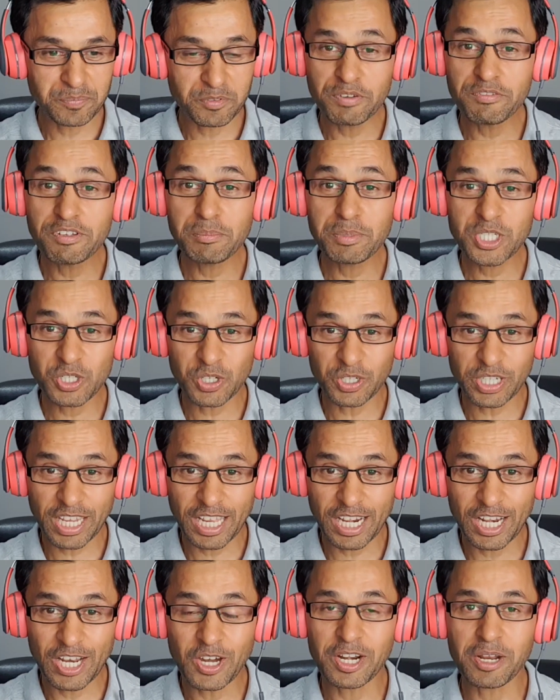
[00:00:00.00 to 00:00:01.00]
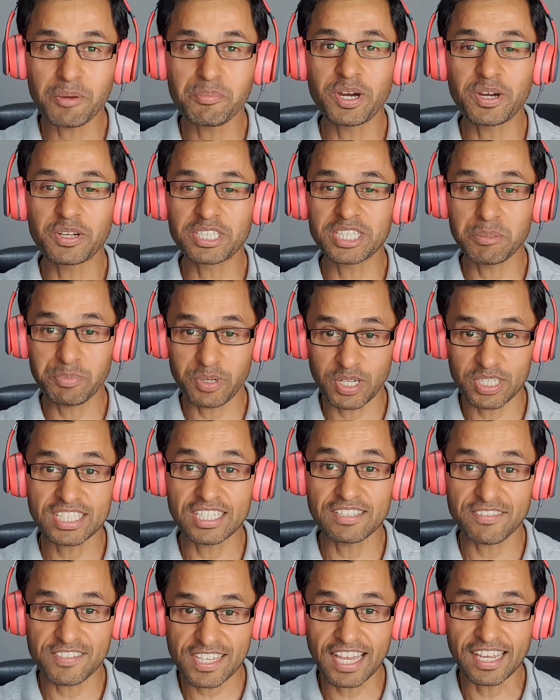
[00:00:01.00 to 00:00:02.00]
We will be talking a lot about the
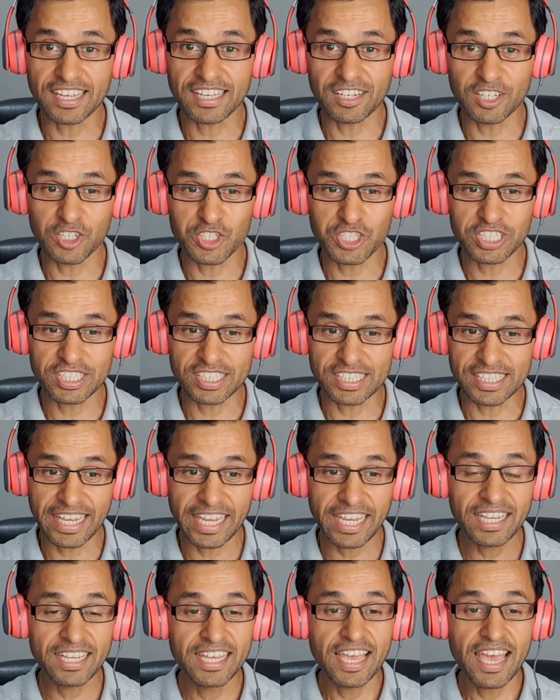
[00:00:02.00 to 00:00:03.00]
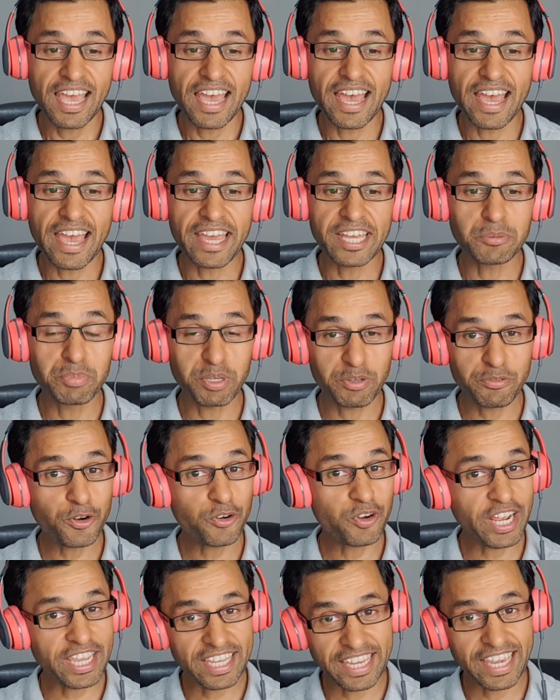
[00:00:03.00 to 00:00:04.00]
positive psychology today. And
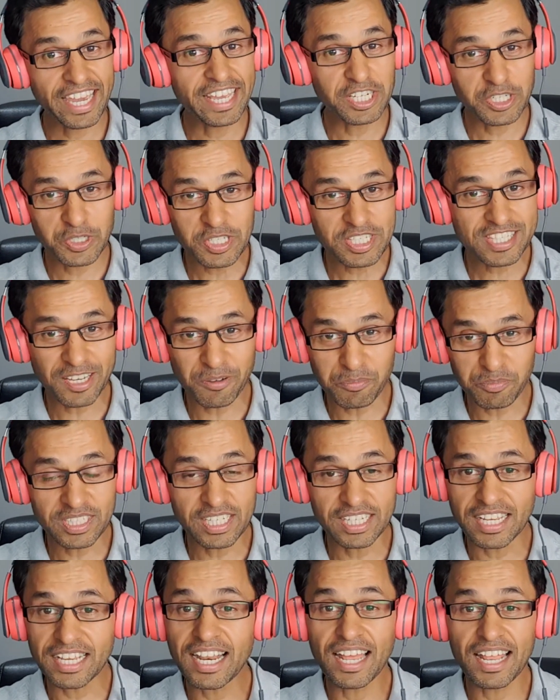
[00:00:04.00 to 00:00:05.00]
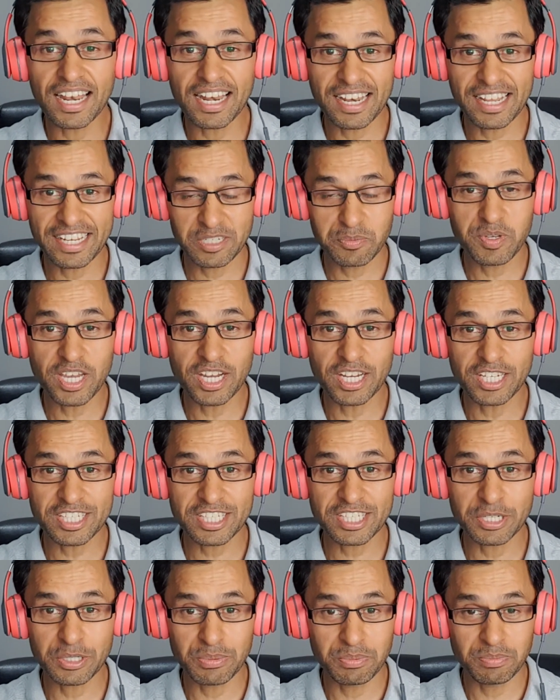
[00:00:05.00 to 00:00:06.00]
before I get into something, let me
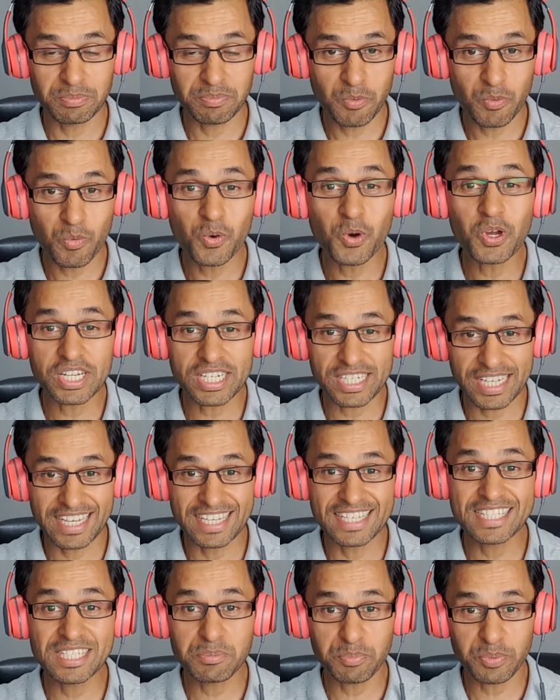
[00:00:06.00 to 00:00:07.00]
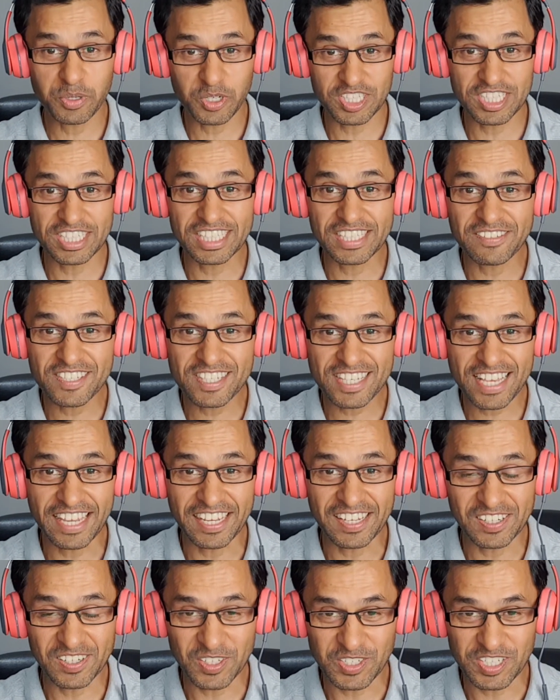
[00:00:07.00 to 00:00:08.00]
ask you, what is positive
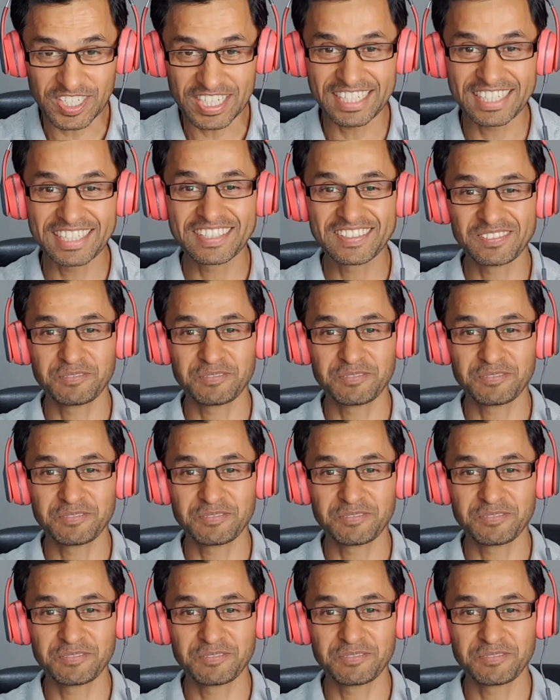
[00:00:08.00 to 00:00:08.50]
psychology?